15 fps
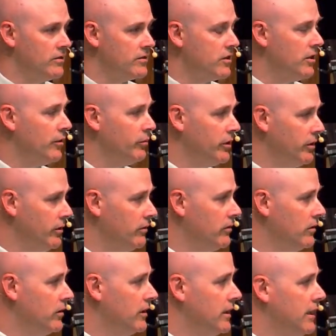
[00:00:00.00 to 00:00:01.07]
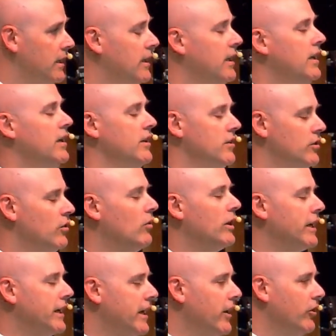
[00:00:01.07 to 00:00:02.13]
There's got to be you don't
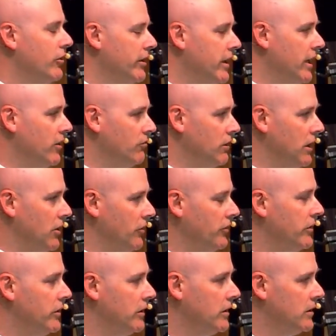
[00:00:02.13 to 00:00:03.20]
want to carry that around.